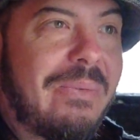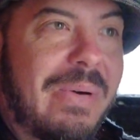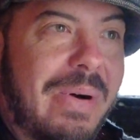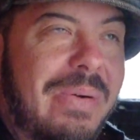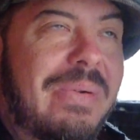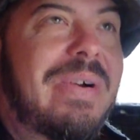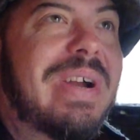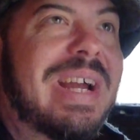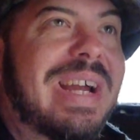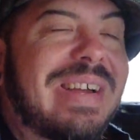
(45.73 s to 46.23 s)

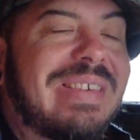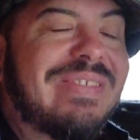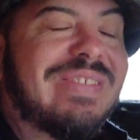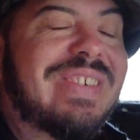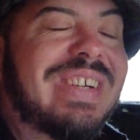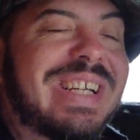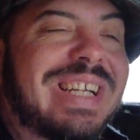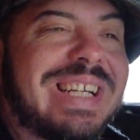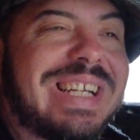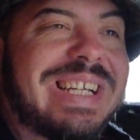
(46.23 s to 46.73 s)
Welcome.
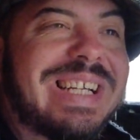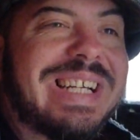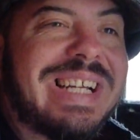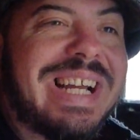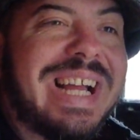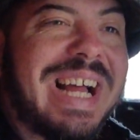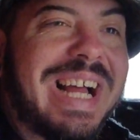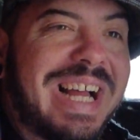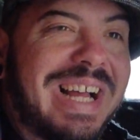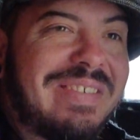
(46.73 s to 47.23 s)

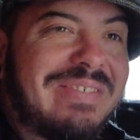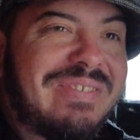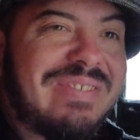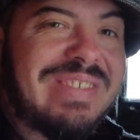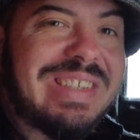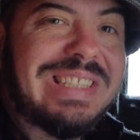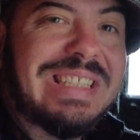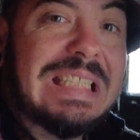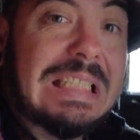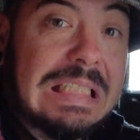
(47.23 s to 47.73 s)

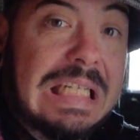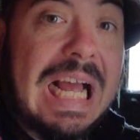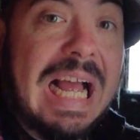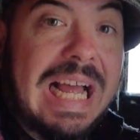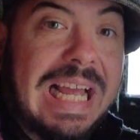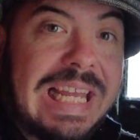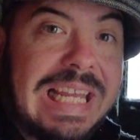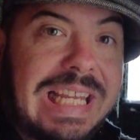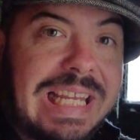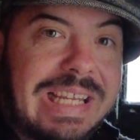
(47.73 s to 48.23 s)

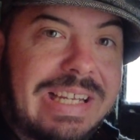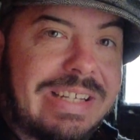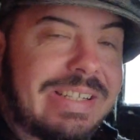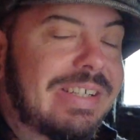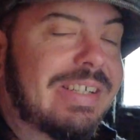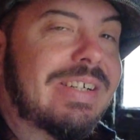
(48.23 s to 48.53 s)
Today